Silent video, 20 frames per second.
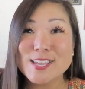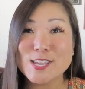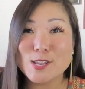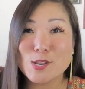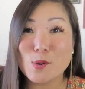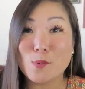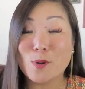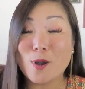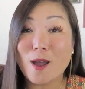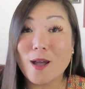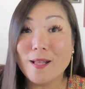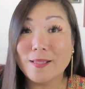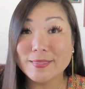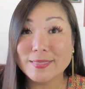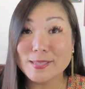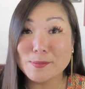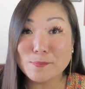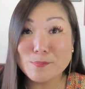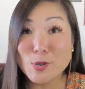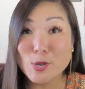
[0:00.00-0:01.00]
you know, we're all
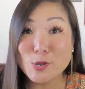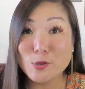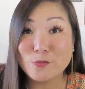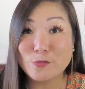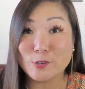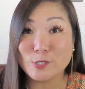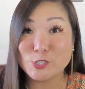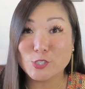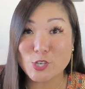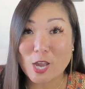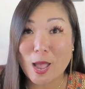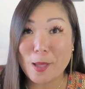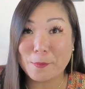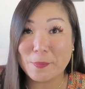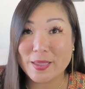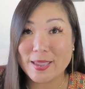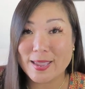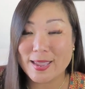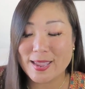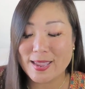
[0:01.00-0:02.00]
in the mood for
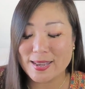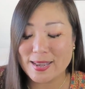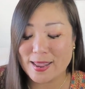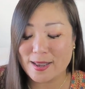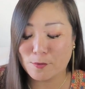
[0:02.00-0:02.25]
shopping